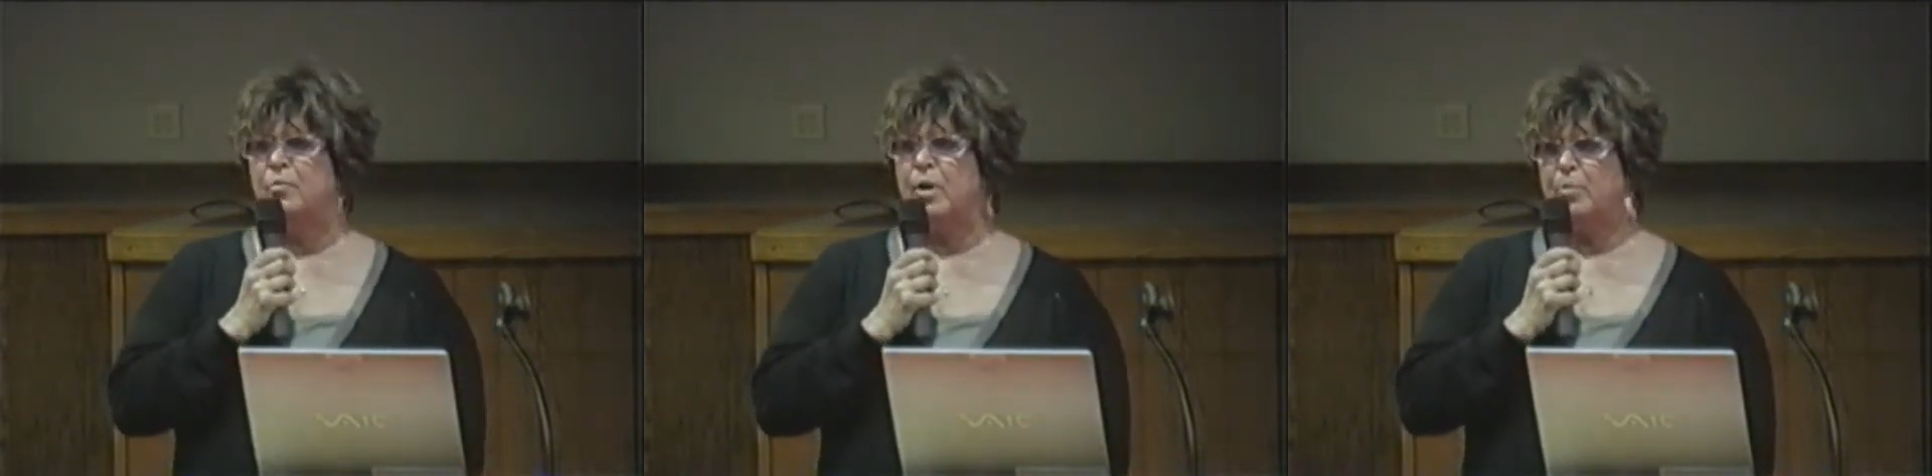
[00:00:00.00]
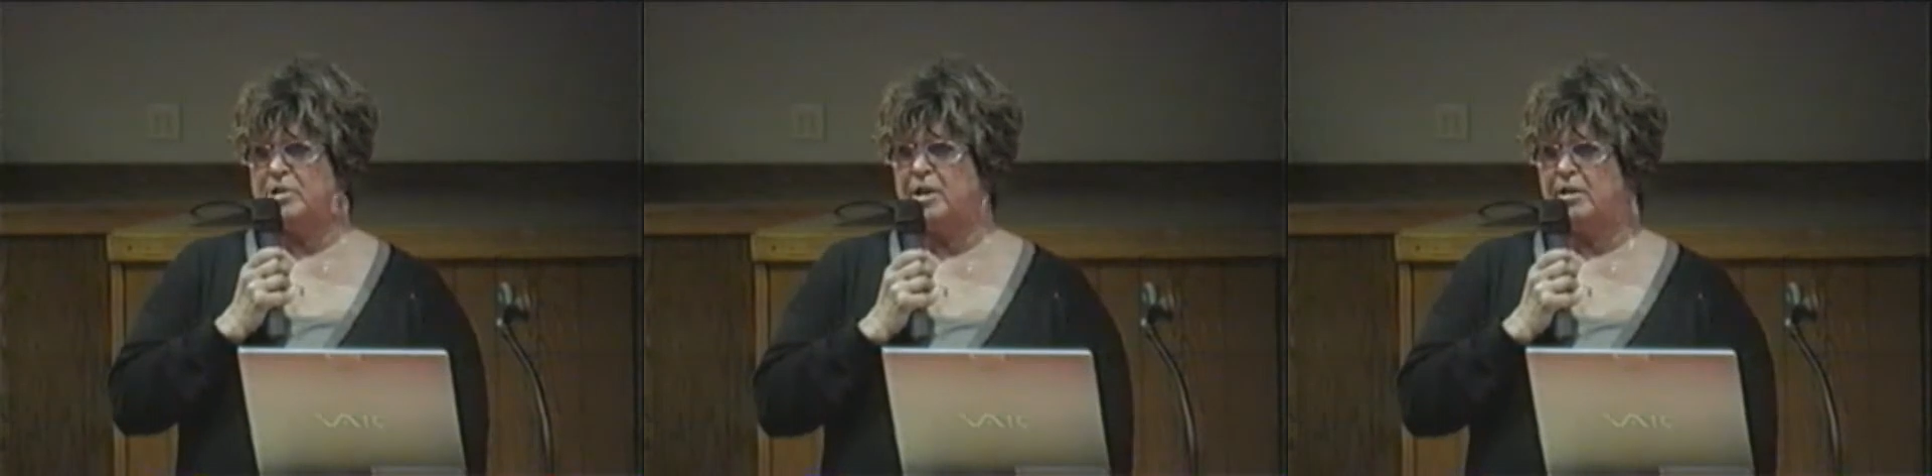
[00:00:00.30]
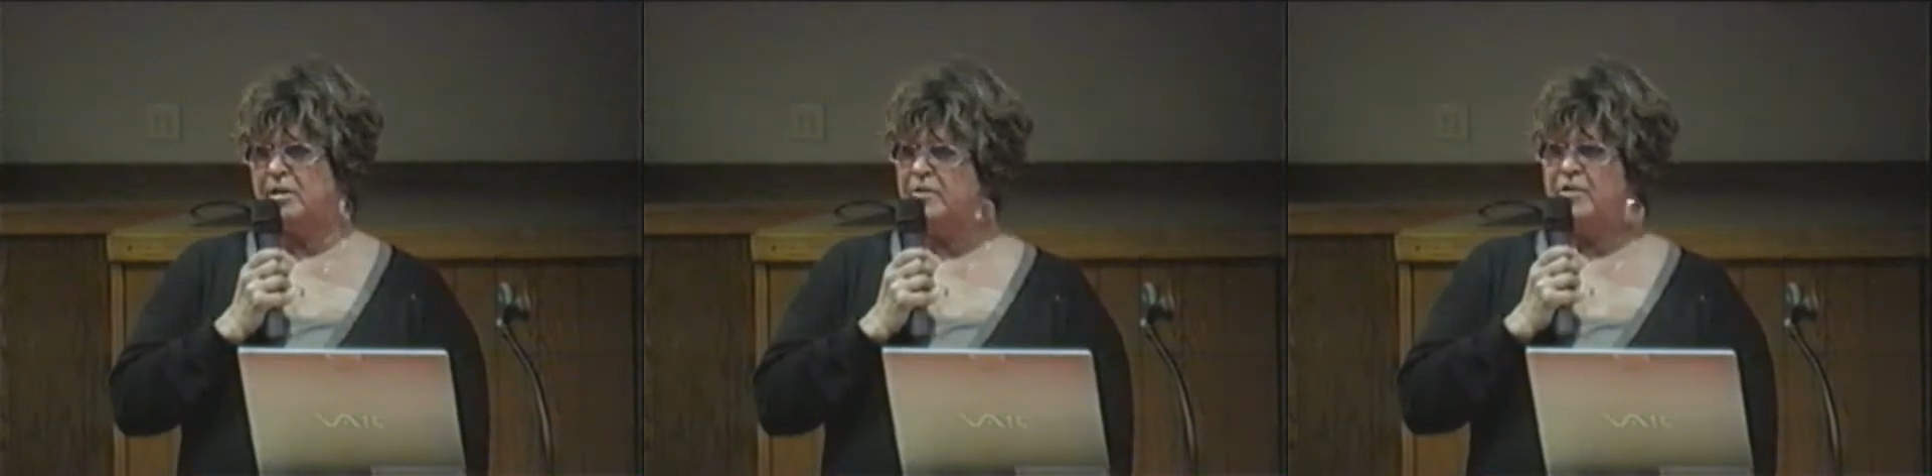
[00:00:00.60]

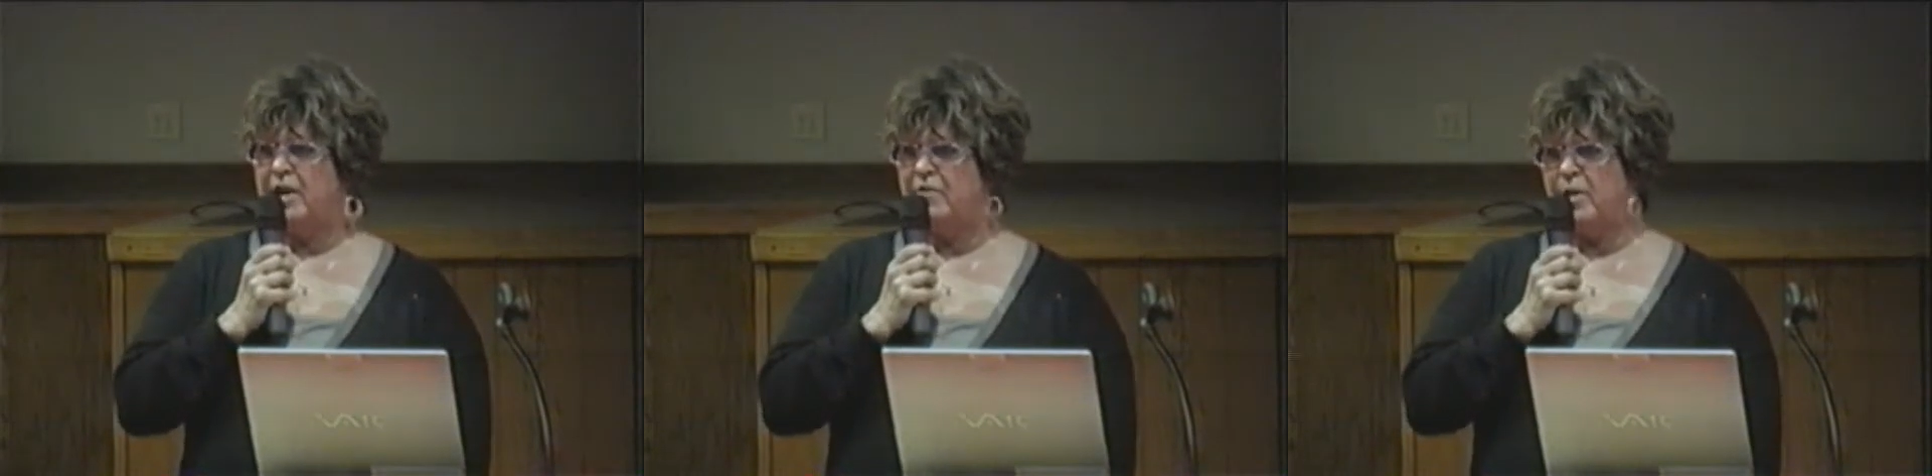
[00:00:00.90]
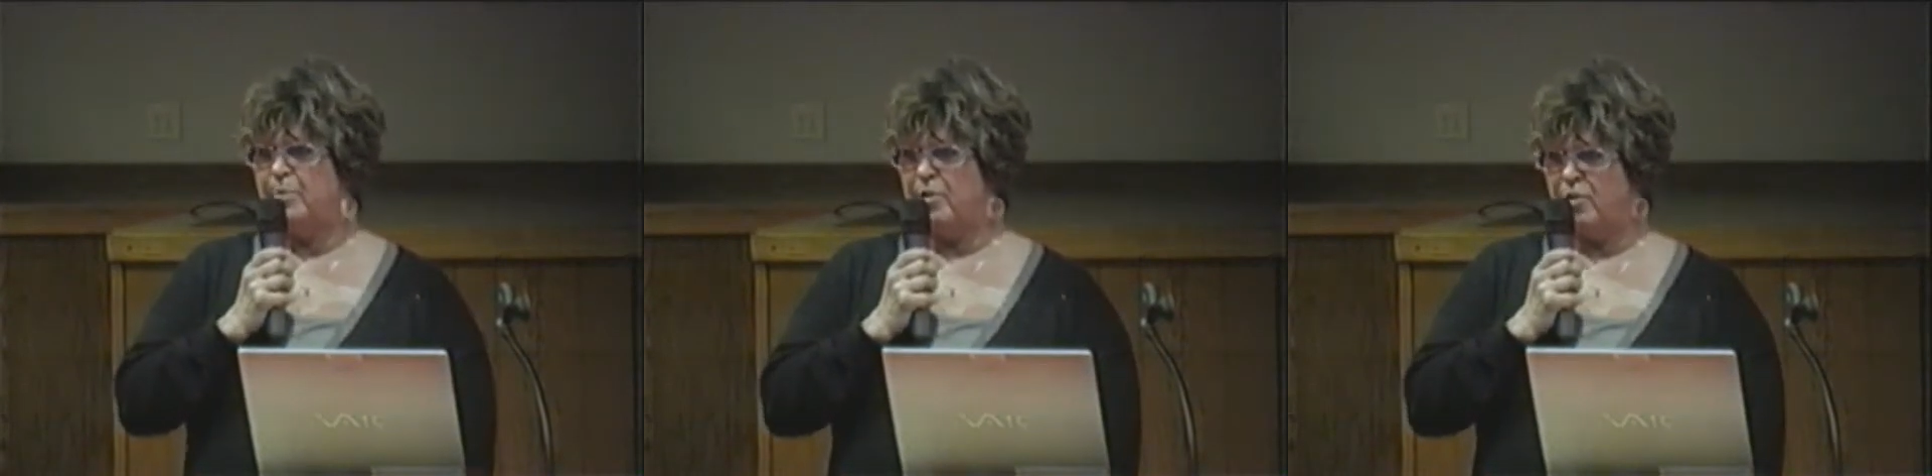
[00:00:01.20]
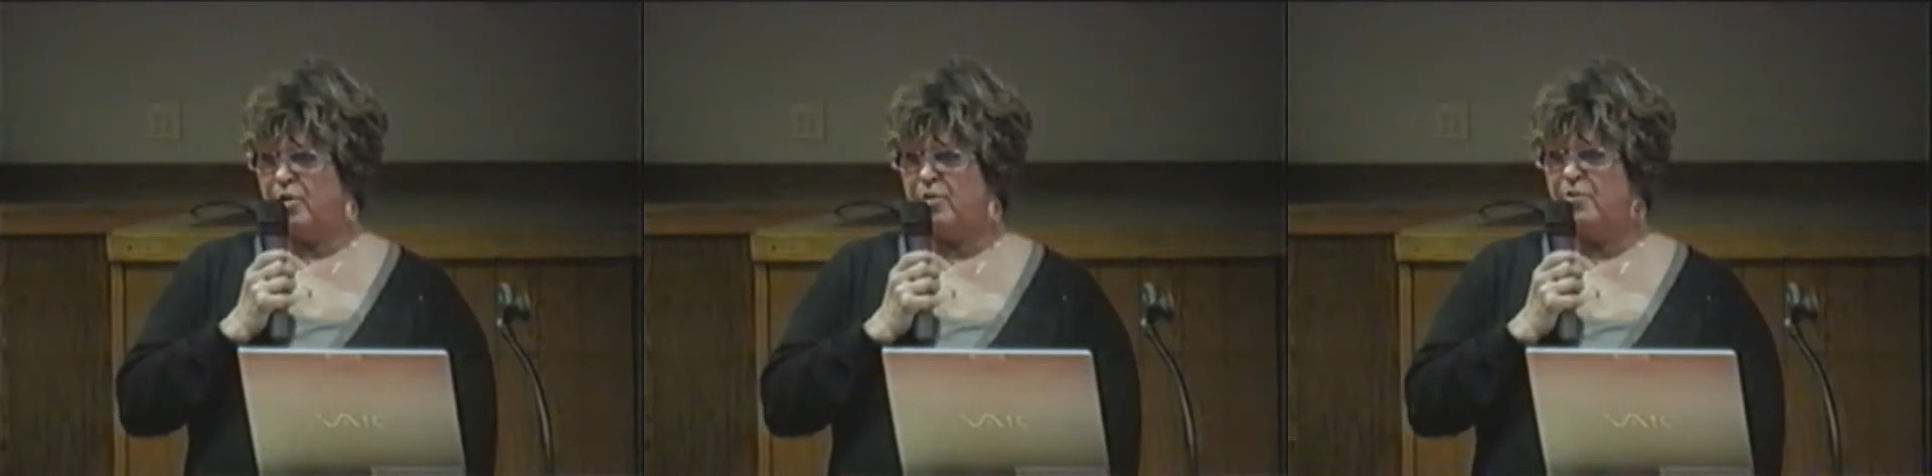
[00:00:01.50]
Representative Dave
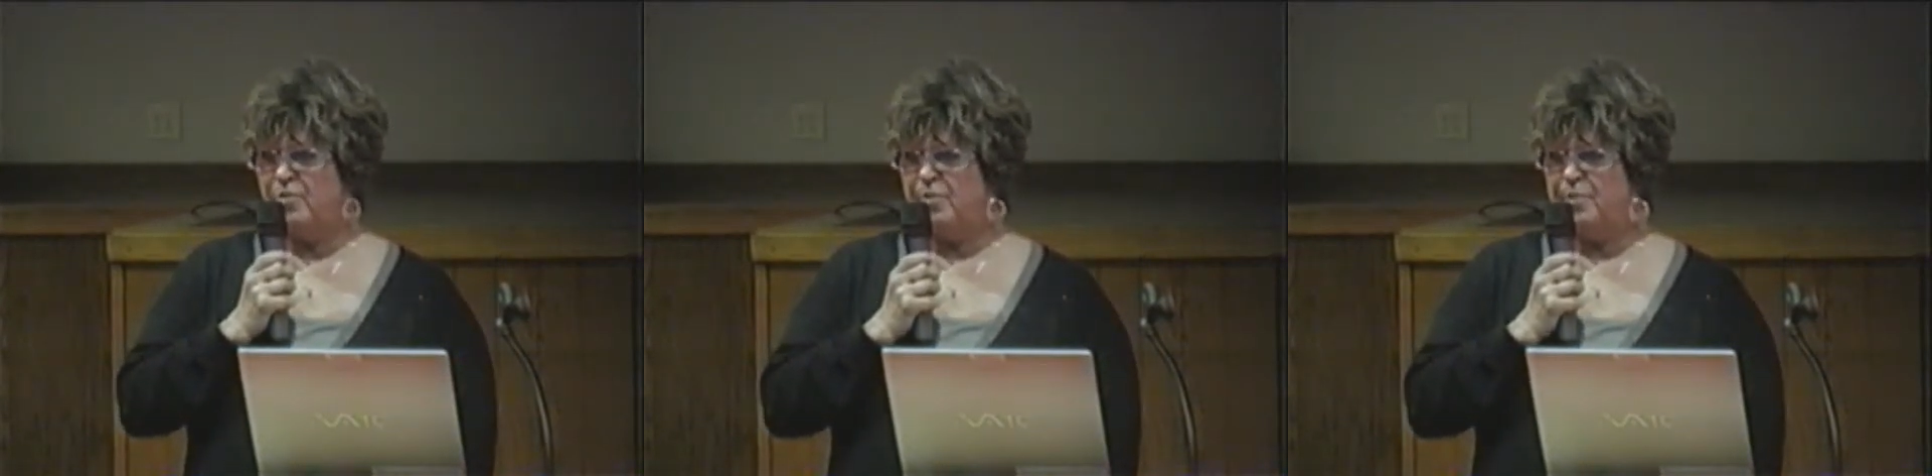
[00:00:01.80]
Upthegrove,